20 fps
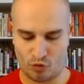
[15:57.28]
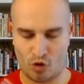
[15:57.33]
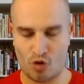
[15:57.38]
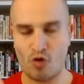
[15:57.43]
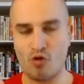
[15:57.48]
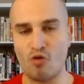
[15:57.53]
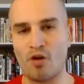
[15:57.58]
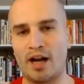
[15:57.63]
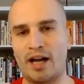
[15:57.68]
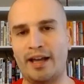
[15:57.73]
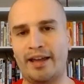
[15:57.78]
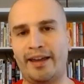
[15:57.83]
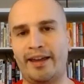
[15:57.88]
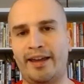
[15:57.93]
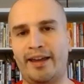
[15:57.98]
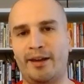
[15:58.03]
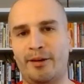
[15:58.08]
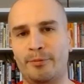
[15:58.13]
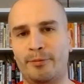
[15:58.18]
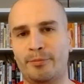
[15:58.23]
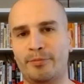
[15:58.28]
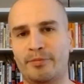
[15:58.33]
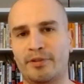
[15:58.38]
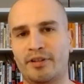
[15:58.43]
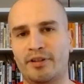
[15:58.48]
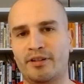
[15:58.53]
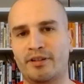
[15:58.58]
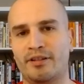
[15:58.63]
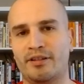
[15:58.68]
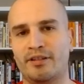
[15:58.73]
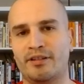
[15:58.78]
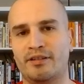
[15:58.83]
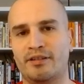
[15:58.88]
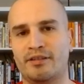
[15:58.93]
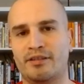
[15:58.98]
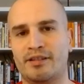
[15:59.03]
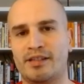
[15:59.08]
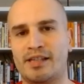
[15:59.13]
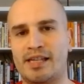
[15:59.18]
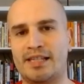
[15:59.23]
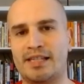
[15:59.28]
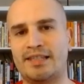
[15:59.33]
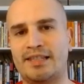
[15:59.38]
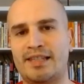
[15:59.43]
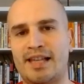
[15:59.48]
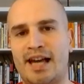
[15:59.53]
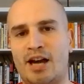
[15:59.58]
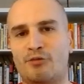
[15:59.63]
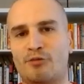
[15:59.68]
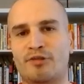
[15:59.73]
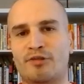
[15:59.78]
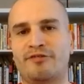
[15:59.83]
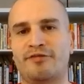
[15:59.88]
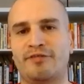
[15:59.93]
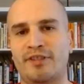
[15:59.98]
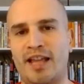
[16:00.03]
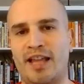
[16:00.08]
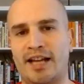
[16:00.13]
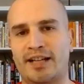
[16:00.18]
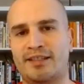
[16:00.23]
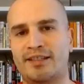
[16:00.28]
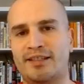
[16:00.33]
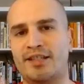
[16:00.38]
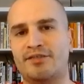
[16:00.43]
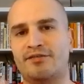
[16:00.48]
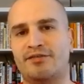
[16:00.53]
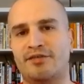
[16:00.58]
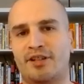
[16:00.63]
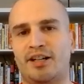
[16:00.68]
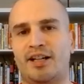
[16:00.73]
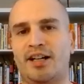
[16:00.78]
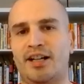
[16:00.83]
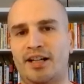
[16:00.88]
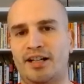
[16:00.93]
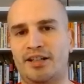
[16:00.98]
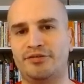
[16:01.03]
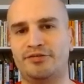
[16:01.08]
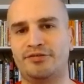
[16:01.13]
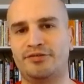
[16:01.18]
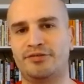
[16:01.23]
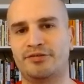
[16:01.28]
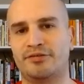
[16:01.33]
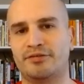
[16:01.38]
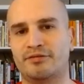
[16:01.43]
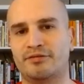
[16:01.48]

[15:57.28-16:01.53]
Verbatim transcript: who i am is not reflective of